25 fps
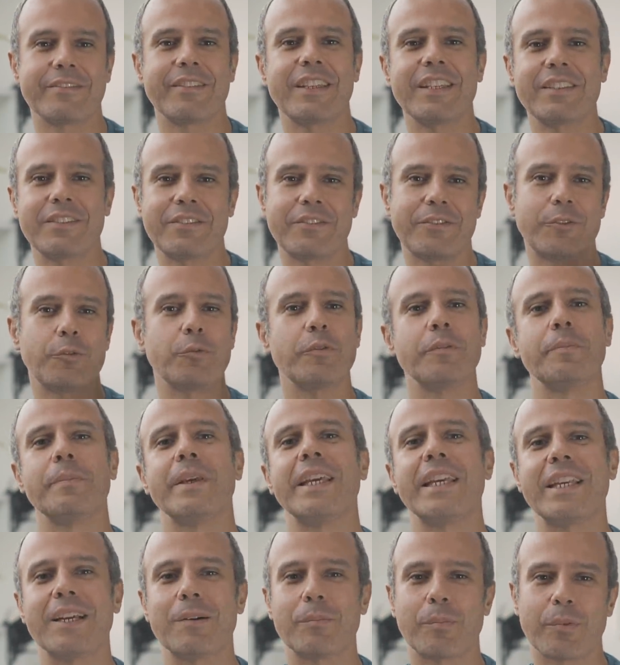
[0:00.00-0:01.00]
Let's do a
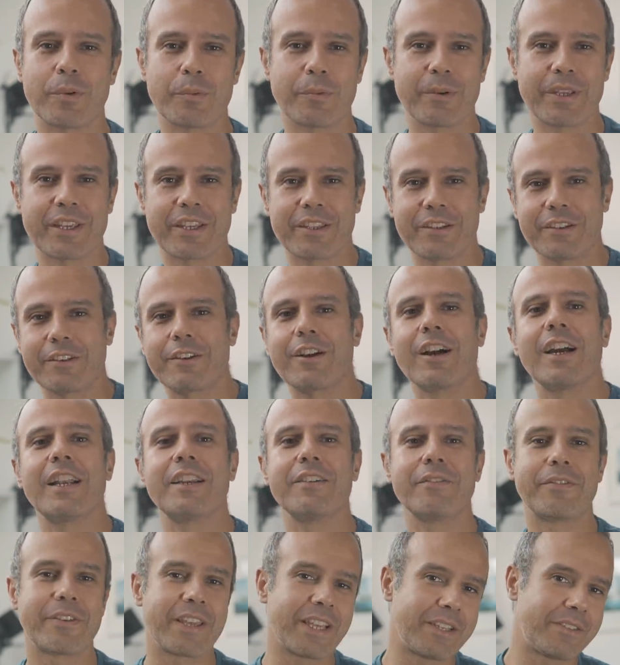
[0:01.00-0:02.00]
meetup where we can
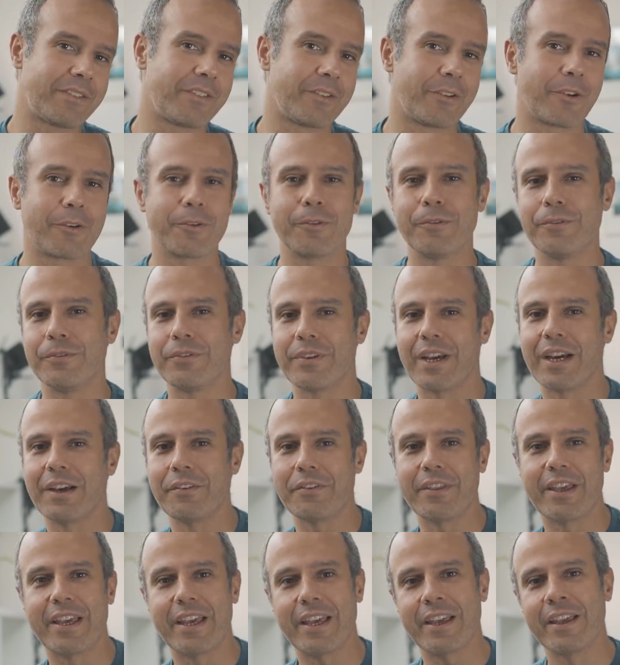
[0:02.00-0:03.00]
kind of get to know who's
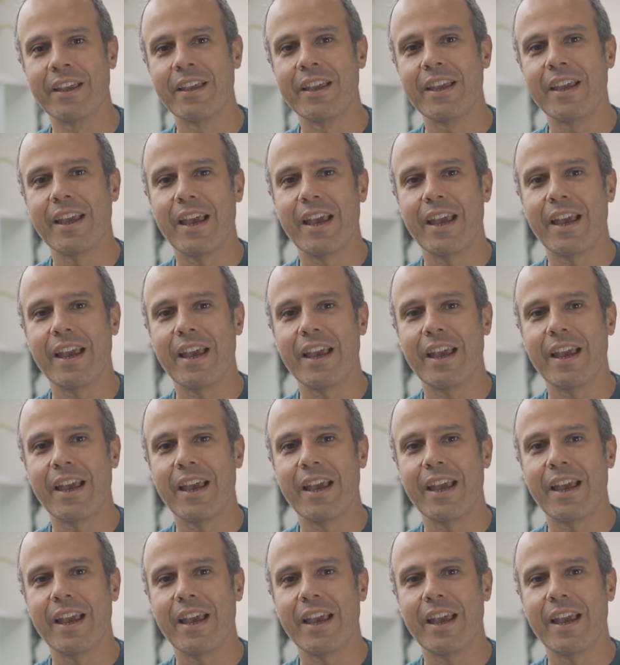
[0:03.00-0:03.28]
out there